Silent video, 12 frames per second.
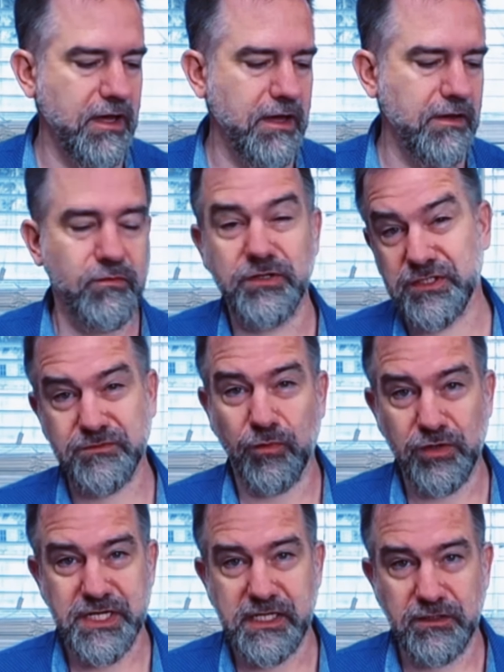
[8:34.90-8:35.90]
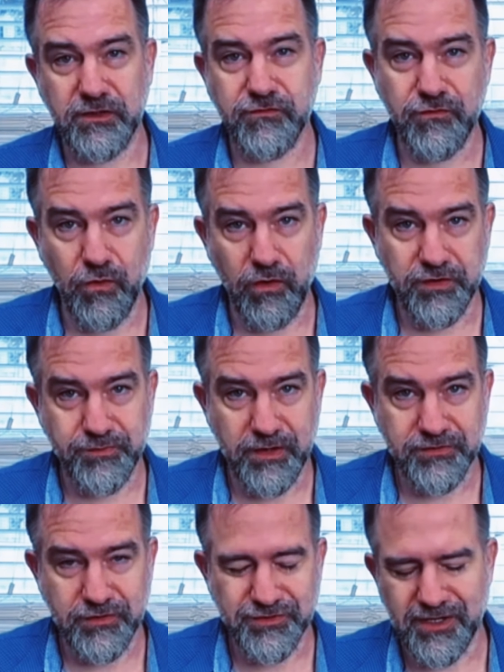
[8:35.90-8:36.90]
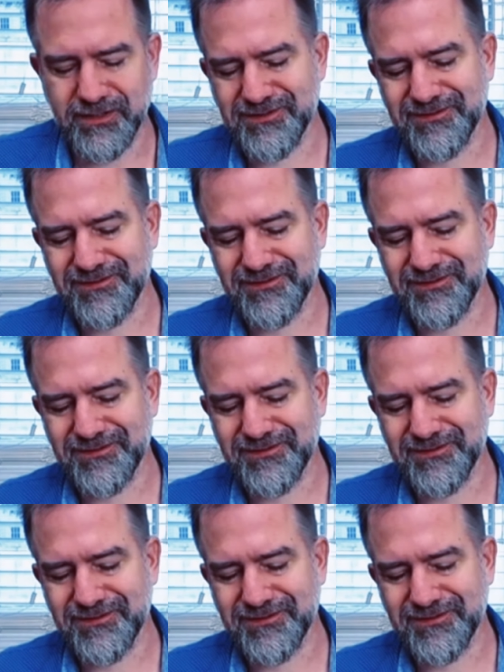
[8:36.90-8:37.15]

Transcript: which is more tailored for espresso shots.